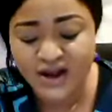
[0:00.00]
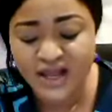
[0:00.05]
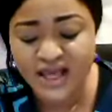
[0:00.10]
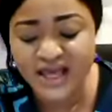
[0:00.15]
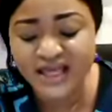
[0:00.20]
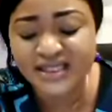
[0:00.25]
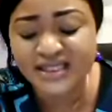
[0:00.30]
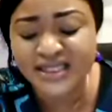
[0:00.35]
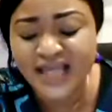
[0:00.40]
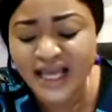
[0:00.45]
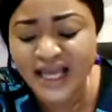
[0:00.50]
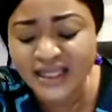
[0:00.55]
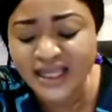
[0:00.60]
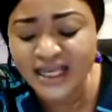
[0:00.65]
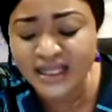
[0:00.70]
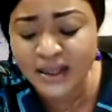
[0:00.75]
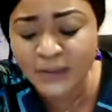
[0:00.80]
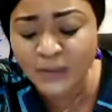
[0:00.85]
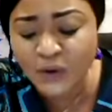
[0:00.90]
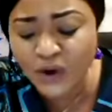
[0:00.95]
He said,
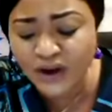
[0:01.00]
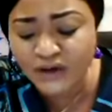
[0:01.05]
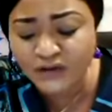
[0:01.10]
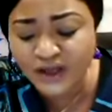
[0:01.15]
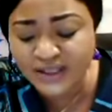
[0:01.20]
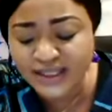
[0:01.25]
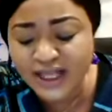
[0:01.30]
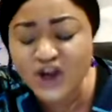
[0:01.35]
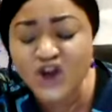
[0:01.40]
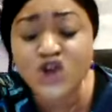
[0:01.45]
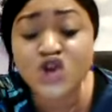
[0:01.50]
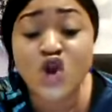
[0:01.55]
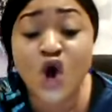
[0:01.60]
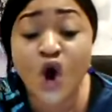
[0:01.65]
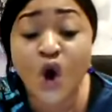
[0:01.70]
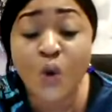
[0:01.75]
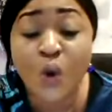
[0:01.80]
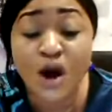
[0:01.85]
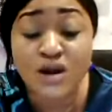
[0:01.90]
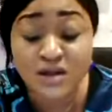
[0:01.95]
in the word of God said,
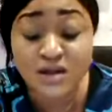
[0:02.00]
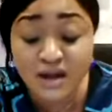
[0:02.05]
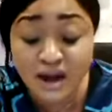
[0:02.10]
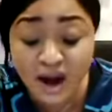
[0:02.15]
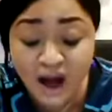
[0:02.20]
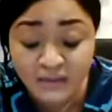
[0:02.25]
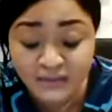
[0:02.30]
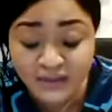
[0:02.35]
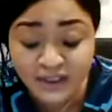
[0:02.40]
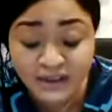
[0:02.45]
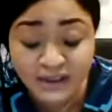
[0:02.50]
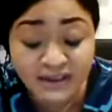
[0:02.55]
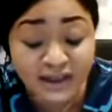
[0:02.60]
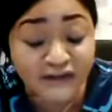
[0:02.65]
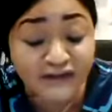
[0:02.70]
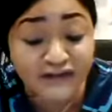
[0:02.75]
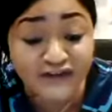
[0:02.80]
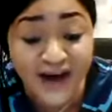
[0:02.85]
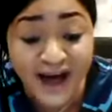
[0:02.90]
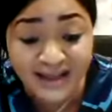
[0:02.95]
no one comes
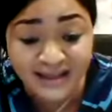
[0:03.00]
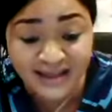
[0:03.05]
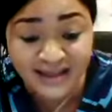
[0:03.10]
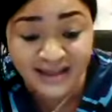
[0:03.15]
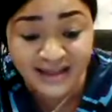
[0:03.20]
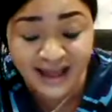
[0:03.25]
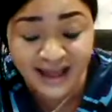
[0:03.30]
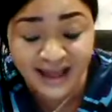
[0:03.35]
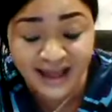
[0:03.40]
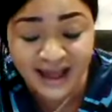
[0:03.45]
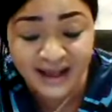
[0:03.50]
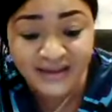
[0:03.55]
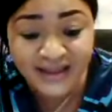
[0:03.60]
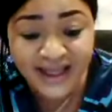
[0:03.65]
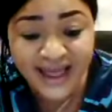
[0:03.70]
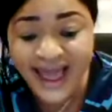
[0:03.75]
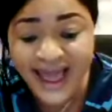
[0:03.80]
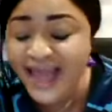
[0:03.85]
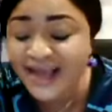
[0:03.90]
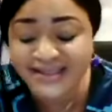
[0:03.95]
to the Father
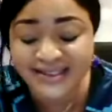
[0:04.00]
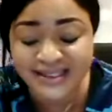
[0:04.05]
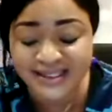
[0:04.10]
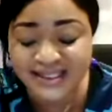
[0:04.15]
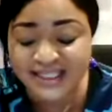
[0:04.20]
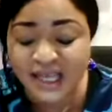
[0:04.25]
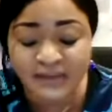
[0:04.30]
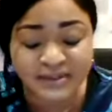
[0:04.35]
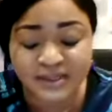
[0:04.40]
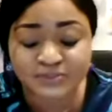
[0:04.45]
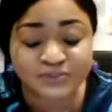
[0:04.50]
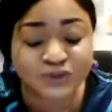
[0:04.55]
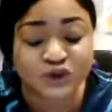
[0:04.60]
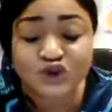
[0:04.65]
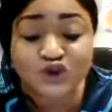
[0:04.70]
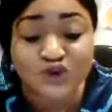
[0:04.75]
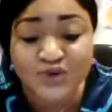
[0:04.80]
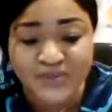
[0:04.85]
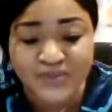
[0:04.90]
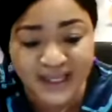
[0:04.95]
except
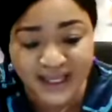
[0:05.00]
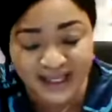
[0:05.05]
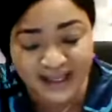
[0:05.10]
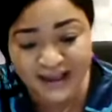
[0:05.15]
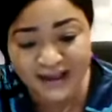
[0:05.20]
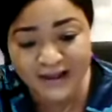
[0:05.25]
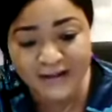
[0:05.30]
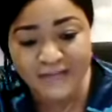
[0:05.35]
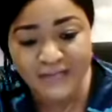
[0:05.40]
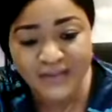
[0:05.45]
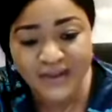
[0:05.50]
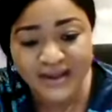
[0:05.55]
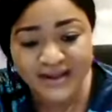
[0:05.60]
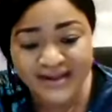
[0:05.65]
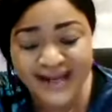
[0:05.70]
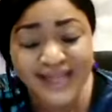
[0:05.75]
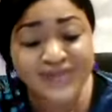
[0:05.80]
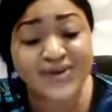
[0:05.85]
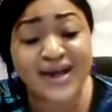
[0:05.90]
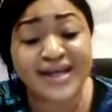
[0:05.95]
through me.
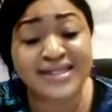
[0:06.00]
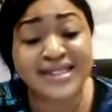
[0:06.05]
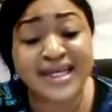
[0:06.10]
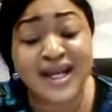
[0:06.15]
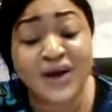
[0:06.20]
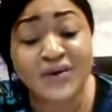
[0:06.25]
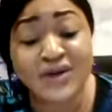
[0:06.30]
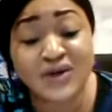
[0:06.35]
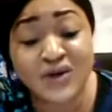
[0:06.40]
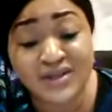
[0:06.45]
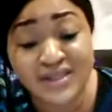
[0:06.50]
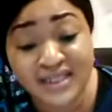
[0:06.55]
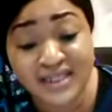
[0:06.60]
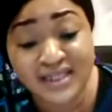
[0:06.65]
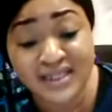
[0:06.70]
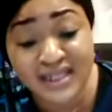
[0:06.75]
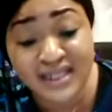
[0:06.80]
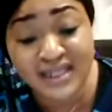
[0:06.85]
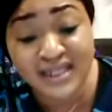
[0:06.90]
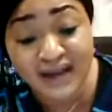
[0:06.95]
That's why I said that we
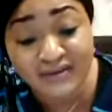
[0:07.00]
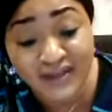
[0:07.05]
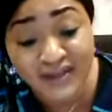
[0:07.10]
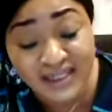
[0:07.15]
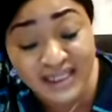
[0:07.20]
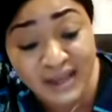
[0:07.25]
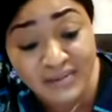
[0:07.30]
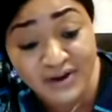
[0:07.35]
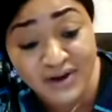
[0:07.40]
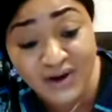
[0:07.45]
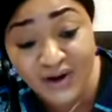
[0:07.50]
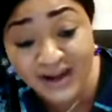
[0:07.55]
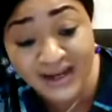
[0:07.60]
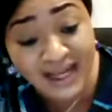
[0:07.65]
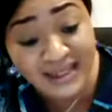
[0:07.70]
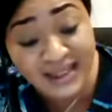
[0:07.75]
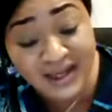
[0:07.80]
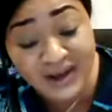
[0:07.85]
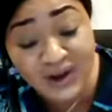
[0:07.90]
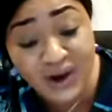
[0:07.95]
don't serve the same God
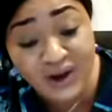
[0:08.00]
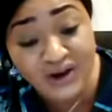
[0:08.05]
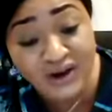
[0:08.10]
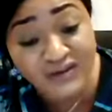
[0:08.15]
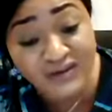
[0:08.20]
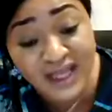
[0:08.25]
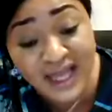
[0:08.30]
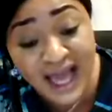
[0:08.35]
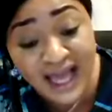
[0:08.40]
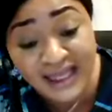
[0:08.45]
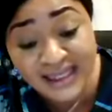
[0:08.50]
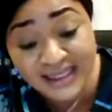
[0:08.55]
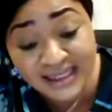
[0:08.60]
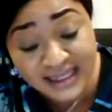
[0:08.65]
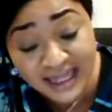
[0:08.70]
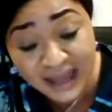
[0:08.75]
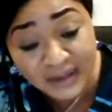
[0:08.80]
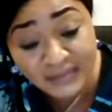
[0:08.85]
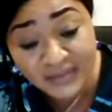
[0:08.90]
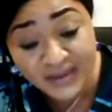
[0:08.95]
as the God of the
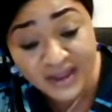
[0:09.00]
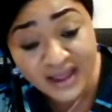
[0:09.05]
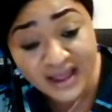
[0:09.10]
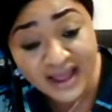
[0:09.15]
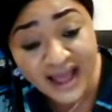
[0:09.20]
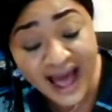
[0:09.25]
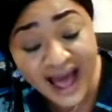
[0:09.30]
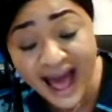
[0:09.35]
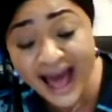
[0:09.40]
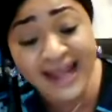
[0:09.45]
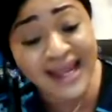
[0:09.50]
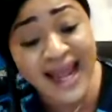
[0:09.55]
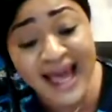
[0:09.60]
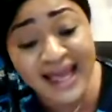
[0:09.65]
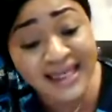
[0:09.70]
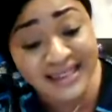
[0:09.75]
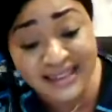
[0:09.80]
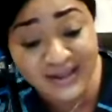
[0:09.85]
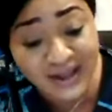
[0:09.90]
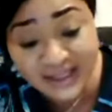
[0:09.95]
Islam.
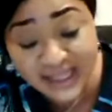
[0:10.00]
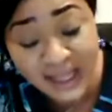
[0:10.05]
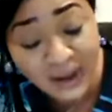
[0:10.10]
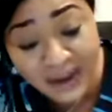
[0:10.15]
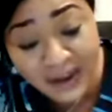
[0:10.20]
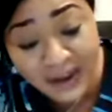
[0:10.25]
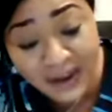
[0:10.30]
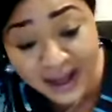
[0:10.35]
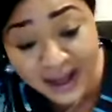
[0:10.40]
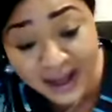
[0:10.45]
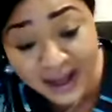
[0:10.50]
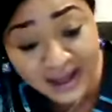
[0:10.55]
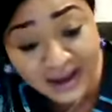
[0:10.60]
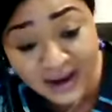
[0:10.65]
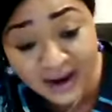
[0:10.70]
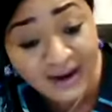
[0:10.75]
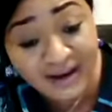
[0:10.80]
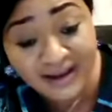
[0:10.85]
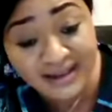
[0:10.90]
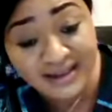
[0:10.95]
Allah is not our
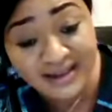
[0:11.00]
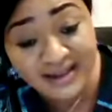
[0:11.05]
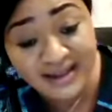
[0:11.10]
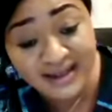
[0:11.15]
God.